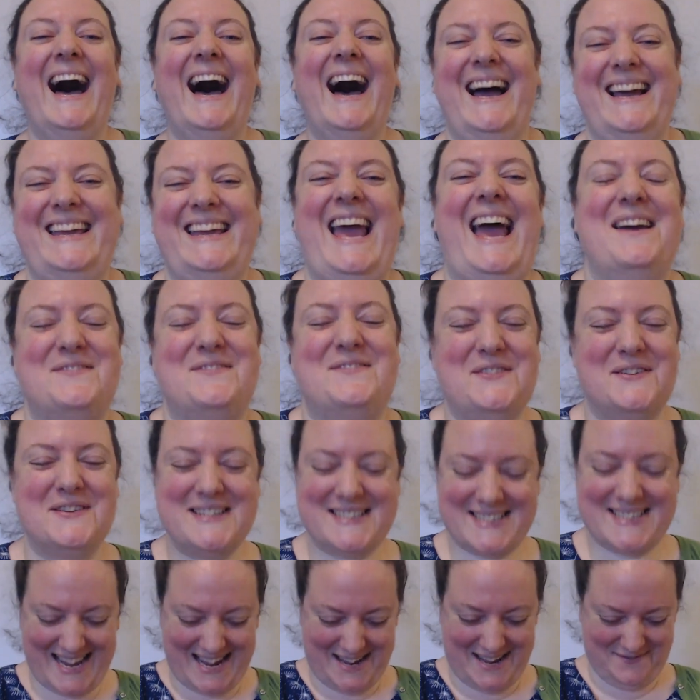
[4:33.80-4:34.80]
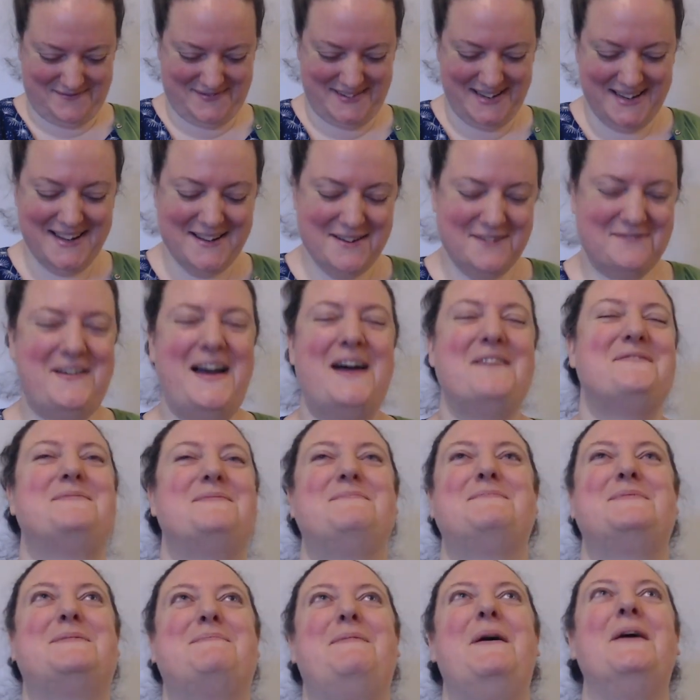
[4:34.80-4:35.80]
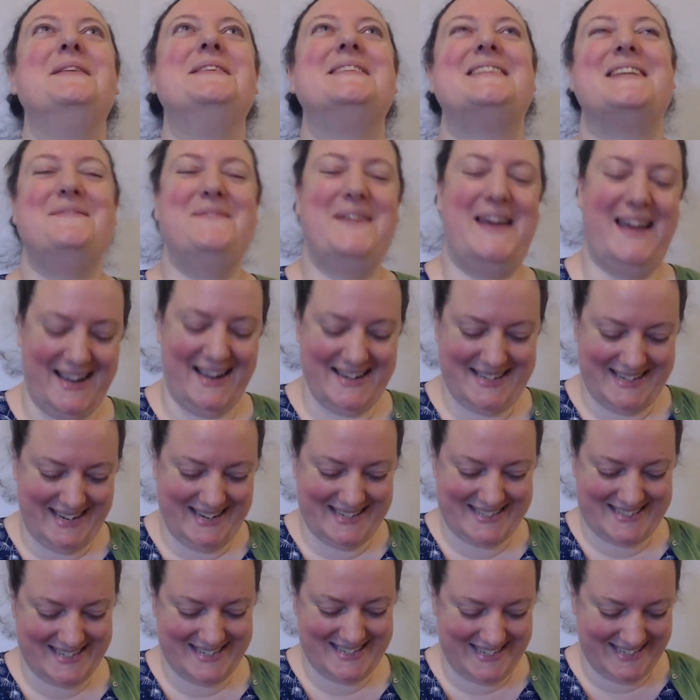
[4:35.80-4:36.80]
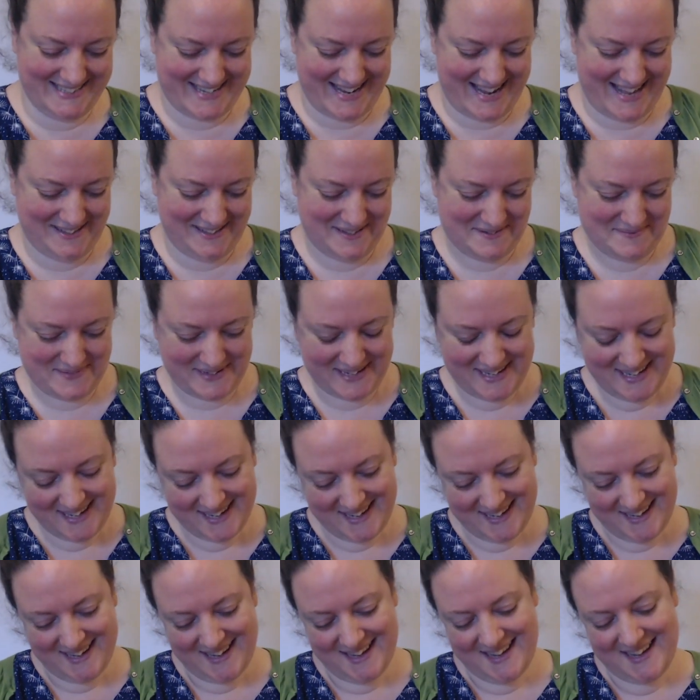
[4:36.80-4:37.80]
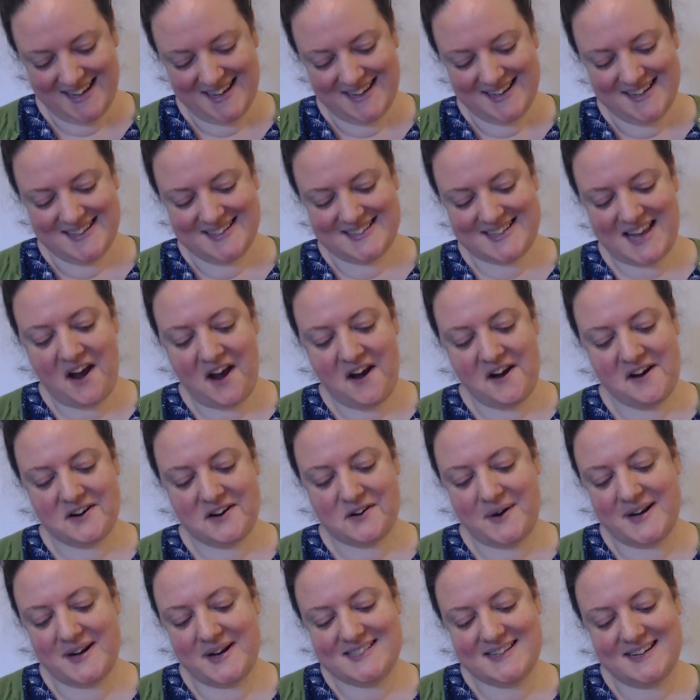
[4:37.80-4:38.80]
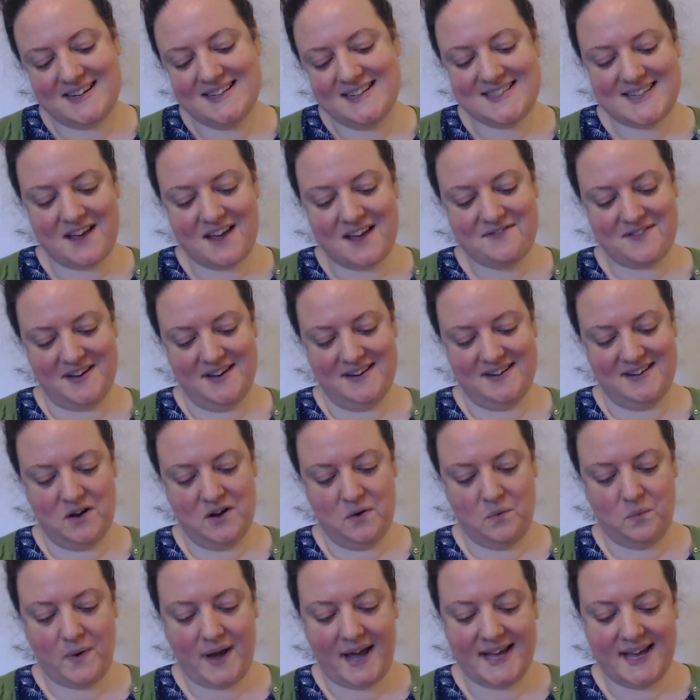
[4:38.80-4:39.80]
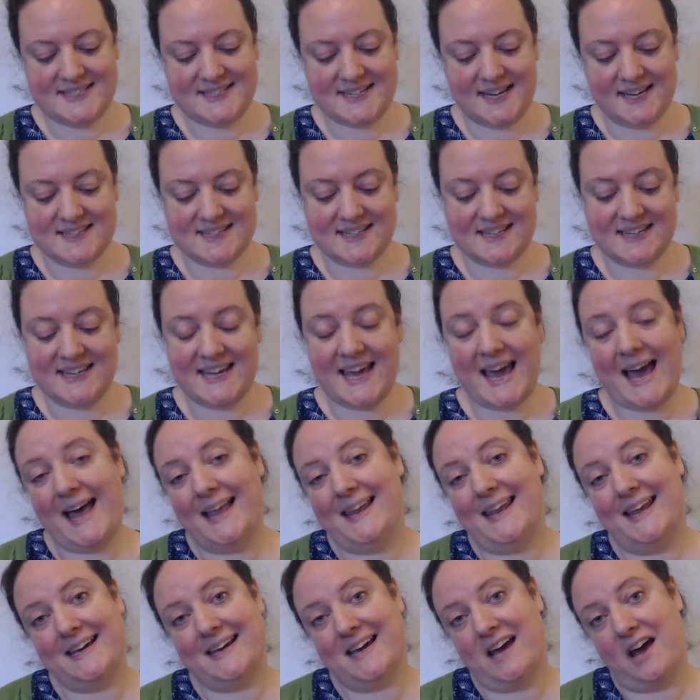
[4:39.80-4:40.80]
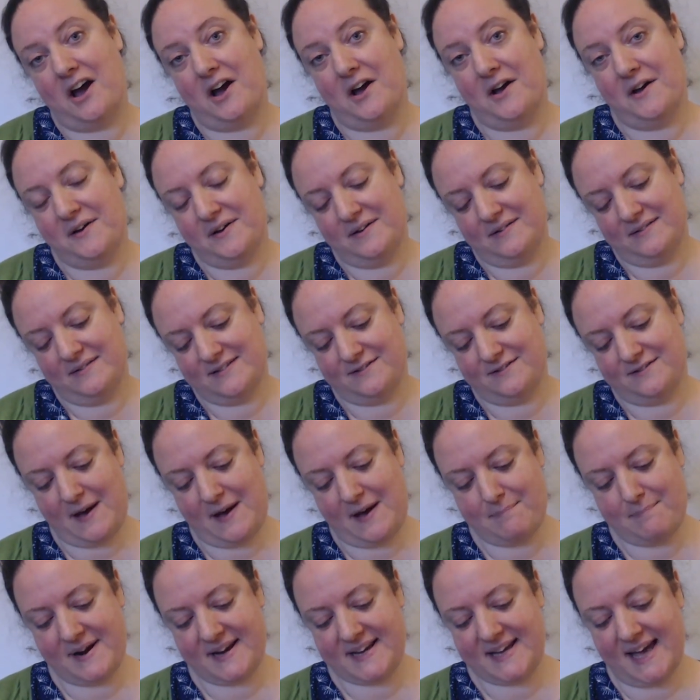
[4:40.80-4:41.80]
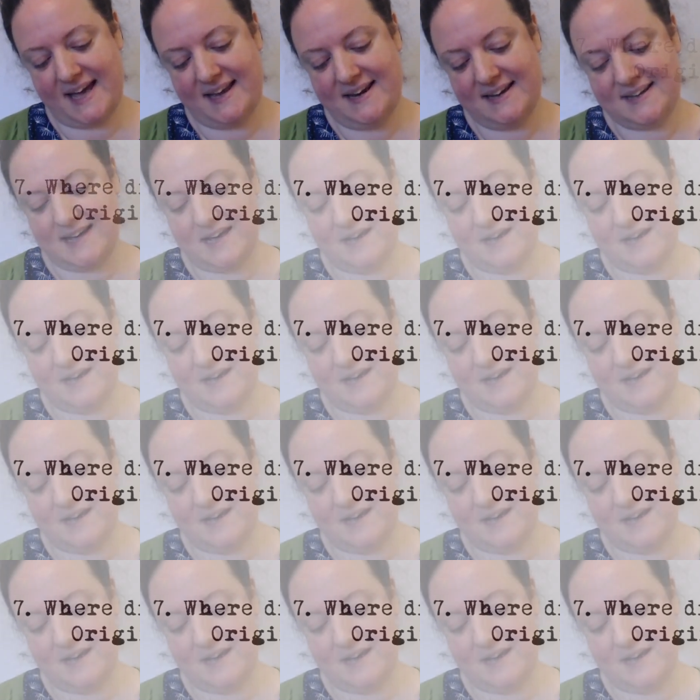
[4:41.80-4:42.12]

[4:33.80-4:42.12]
Yeah, if you're Pfaff, sponsor me. I need the help. So, question seven. Where did calico, the fabric calico,